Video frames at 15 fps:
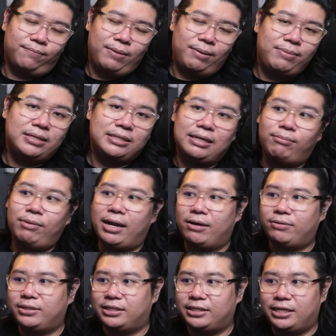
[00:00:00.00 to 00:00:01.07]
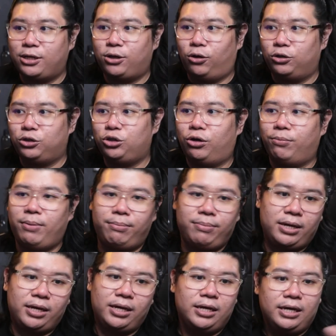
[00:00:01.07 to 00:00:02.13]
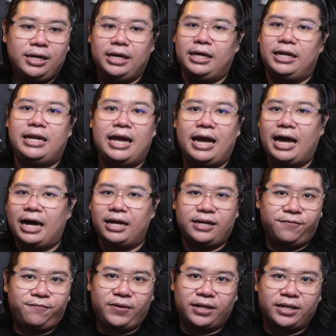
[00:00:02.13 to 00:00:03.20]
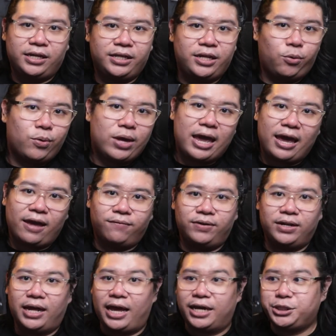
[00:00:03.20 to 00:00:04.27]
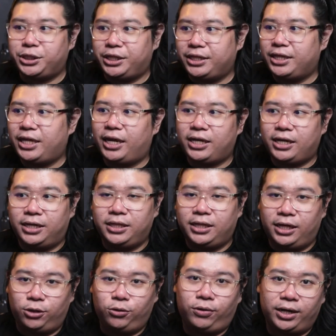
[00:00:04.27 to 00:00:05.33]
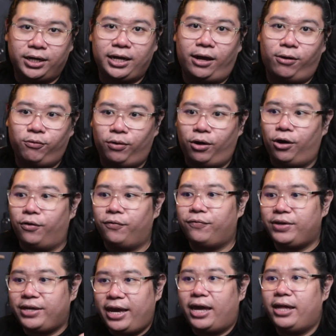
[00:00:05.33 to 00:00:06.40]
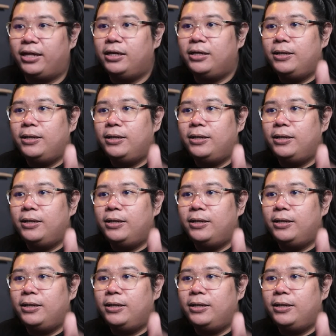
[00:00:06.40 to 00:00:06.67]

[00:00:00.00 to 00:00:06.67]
Maybe someone else is in control. Maybe there are other factors that we haven't actually taken into account of yet.